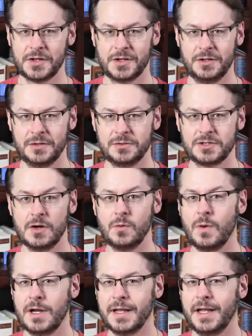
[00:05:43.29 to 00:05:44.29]
you
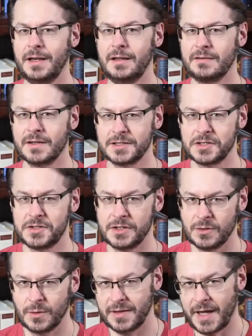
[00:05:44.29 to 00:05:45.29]
don't want anything to
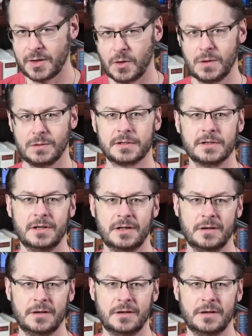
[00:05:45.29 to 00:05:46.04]
do with that old